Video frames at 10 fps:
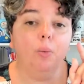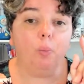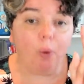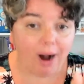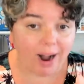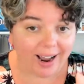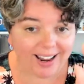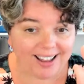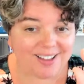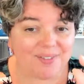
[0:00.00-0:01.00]

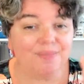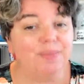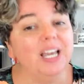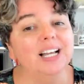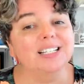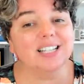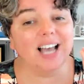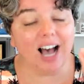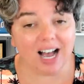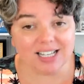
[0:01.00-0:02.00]
Why? Because
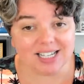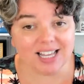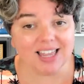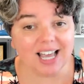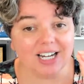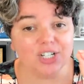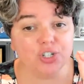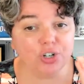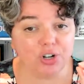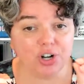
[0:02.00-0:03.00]
content that is
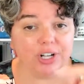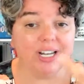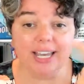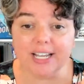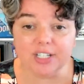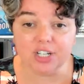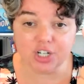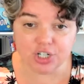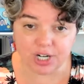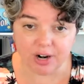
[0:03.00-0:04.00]
good gets
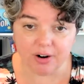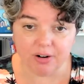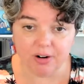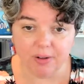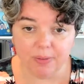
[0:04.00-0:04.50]
shared,